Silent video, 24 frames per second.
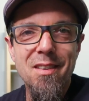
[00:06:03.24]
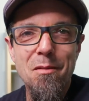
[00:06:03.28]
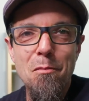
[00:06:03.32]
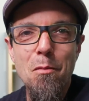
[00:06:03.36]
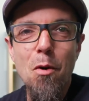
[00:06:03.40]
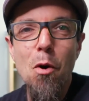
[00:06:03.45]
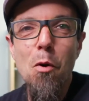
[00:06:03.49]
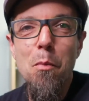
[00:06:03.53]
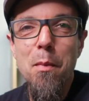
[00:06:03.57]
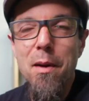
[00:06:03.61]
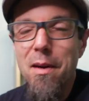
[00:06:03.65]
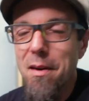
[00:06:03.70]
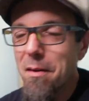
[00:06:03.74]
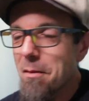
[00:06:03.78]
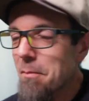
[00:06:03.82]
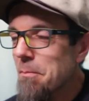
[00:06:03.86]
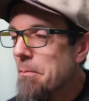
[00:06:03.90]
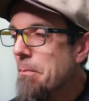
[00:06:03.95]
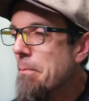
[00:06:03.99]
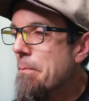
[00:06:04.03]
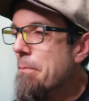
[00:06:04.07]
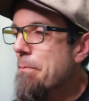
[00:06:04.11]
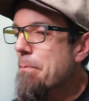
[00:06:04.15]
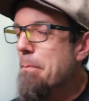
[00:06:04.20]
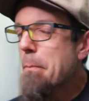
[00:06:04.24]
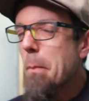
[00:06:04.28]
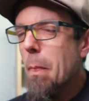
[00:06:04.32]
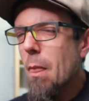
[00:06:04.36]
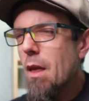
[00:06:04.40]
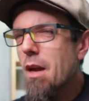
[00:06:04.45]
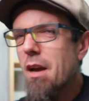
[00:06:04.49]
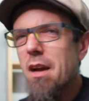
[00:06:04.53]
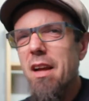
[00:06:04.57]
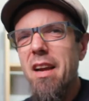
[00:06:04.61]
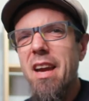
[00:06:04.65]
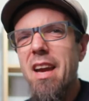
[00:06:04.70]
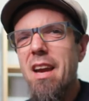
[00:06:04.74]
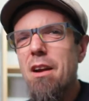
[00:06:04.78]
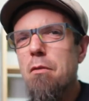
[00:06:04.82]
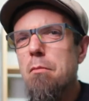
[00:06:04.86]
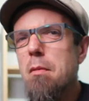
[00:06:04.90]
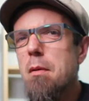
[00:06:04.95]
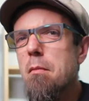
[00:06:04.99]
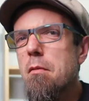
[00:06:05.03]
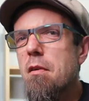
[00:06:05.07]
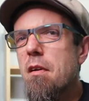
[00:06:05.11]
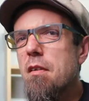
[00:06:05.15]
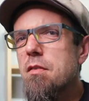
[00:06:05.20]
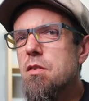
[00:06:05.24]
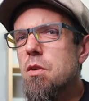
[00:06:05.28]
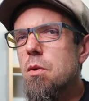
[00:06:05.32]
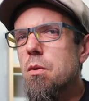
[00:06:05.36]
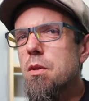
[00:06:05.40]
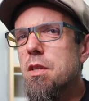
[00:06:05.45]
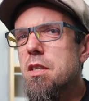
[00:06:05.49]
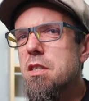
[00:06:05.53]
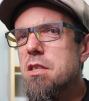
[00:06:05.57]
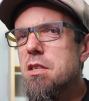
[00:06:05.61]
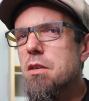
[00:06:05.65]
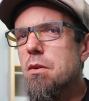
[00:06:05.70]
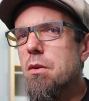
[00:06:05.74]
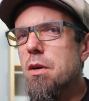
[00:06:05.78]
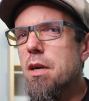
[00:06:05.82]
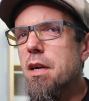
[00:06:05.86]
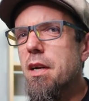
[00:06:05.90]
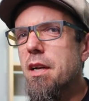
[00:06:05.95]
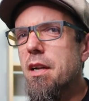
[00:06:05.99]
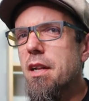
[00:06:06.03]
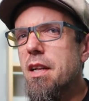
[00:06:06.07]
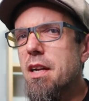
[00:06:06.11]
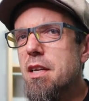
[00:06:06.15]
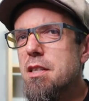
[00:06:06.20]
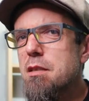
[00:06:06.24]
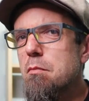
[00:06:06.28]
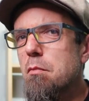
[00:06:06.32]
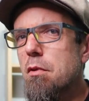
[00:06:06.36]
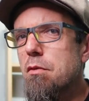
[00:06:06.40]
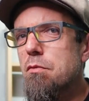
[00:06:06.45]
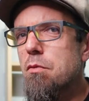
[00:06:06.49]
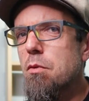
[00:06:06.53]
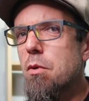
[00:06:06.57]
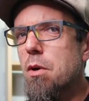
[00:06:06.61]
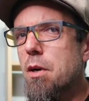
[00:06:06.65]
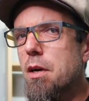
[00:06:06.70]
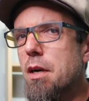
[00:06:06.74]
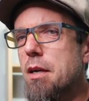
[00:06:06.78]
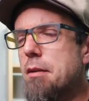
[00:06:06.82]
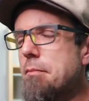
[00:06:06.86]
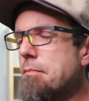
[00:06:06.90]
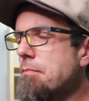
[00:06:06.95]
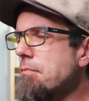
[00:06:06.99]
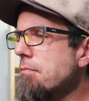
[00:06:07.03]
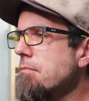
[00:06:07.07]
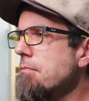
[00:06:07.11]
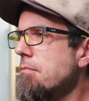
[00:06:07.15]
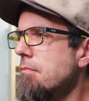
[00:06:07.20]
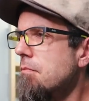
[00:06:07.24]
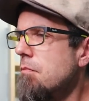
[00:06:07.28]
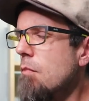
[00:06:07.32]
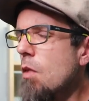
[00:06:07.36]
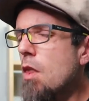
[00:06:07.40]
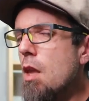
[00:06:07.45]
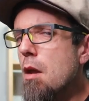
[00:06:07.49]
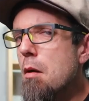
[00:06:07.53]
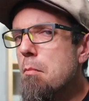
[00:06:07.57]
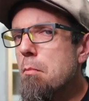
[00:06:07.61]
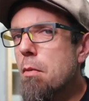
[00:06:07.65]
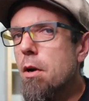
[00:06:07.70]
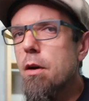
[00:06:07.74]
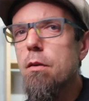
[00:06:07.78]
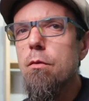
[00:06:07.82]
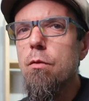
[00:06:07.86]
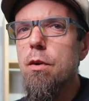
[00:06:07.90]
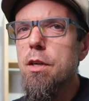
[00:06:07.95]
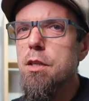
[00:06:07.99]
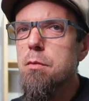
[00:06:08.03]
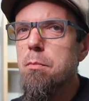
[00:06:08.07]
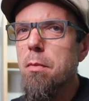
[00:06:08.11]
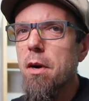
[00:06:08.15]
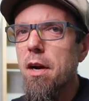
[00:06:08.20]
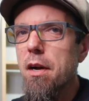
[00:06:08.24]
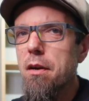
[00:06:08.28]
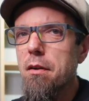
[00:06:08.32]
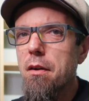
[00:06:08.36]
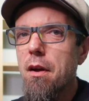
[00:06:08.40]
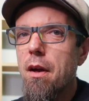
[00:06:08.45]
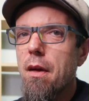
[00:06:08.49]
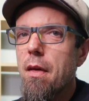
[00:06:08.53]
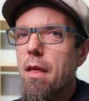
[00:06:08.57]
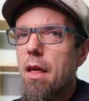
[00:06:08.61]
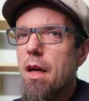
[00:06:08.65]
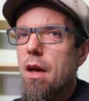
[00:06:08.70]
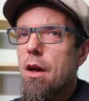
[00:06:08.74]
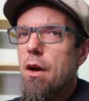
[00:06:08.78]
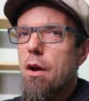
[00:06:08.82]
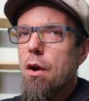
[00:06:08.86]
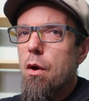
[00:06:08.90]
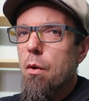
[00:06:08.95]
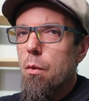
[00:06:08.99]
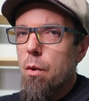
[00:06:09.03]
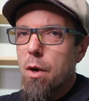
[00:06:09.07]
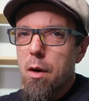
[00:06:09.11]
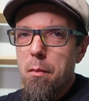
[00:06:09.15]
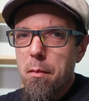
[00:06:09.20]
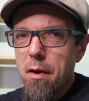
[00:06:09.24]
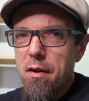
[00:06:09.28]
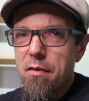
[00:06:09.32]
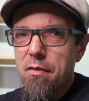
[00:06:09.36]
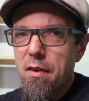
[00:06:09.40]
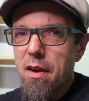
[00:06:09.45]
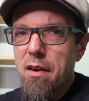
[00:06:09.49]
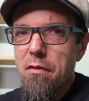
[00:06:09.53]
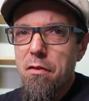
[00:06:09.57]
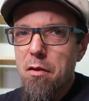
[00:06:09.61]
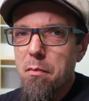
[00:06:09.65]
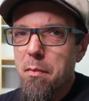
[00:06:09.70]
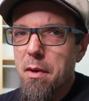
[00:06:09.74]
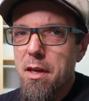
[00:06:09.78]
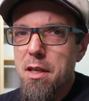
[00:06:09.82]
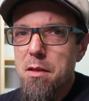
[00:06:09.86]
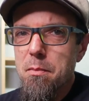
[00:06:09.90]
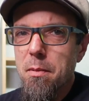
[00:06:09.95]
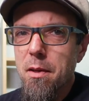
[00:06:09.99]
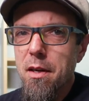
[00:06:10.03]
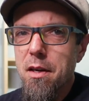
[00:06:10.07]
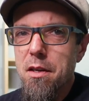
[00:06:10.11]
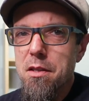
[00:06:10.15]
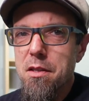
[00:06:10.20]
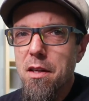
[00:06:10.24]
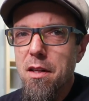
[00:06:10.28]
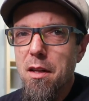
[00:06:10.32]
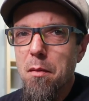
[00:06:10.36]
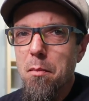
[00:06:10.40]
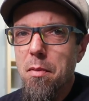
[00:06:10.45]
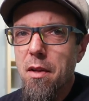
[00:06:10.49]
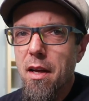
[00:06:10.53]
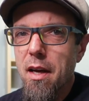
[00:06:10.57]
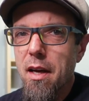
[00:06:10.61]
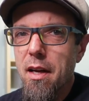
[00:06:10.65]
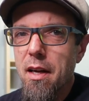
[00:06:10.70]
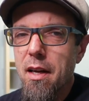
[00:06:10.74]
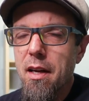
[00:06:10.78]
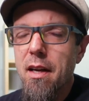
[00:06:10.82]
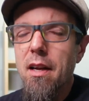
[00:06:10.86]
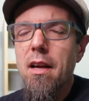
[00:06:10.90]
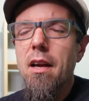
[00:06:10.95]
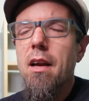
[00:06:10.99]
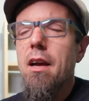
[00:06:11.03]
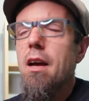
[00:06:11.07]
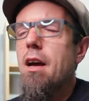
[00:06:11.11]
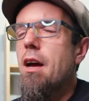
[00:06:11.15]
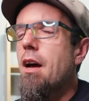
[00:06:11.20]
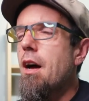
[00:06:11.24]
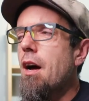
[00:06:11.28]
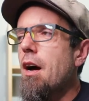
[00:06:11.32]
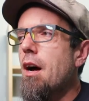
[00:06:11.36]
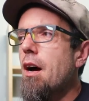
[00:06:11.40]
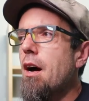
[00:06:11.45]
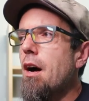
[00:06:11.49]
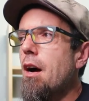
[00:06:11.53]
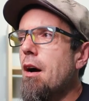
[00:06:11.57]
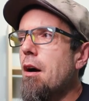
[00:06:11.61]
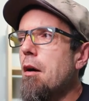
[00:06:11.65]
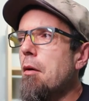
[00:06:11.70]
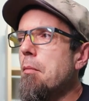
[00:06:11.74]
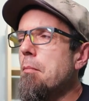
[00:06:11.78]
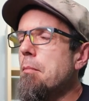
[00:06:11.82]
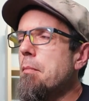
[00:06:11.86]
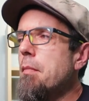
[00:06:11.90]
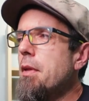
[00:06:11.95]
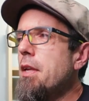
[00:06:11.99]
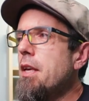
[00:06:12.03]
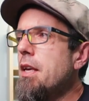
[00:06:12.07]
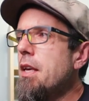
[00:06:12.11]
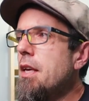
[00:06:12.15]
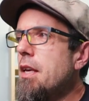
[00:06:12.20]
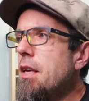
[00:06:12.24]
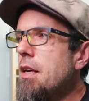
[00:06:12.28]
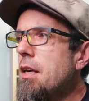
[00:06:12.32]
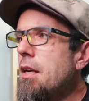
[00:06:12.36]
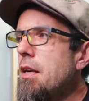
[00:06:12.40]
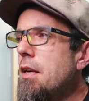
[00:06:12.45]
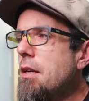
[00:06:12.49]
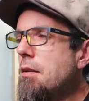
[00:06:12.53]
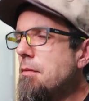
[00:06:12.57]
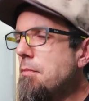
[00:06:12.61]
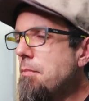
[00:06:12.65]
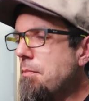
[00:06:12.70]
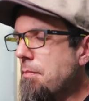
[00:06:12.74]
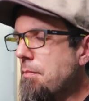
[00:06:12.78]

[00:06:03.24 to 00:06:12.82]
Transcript: moment. I can't remember if I've told this story in a lesson before or not, but Rich Brown, one of my favorite bass players on the planet, he